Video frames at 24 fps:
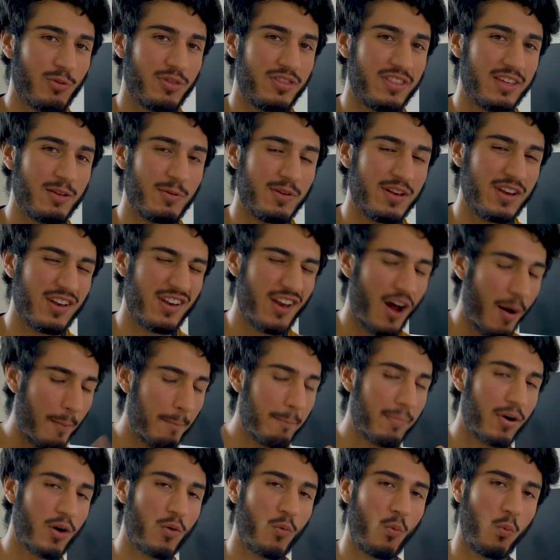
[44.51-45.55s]
the
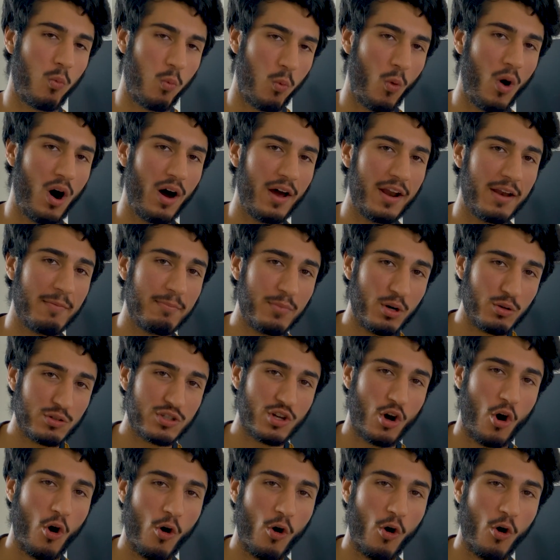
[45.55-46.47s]
number one most